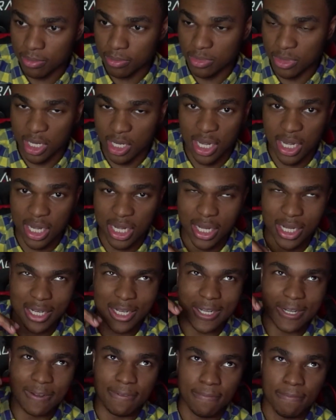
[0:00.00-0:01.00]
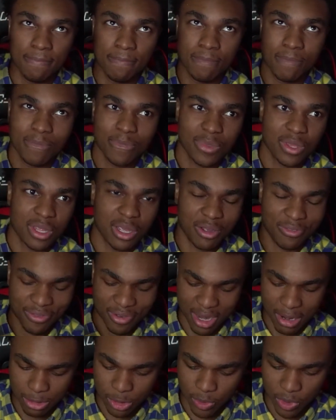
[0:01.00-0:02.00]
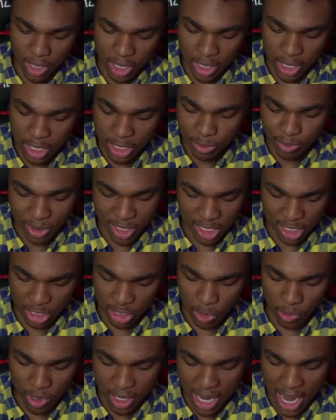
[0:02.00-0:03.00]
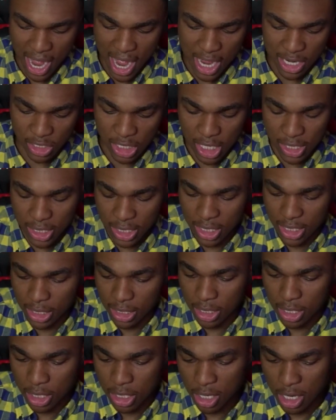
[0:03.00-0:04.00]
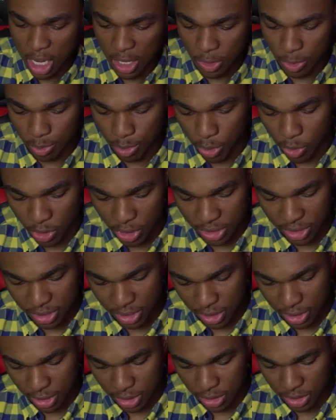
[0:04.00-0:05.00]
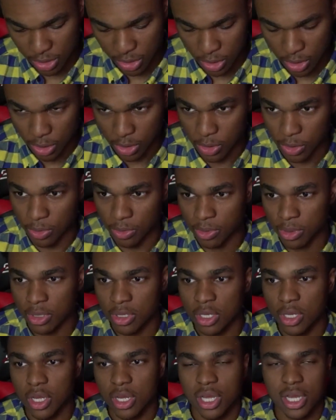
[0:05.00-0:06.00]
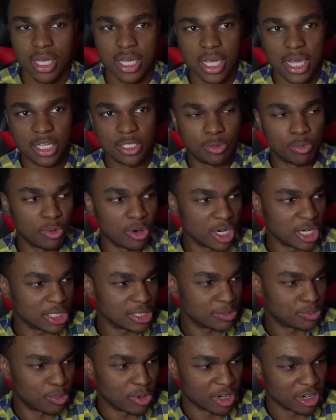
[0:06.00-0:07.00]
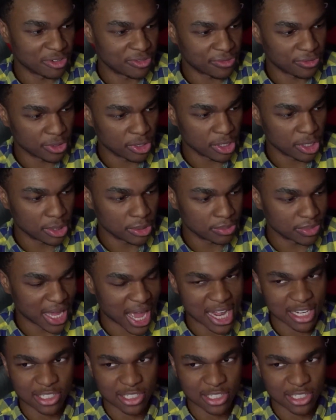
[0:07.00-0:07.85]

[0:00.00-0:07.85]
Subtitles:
I forget which one it is, but this is the one that has all the ports, so it's better for gas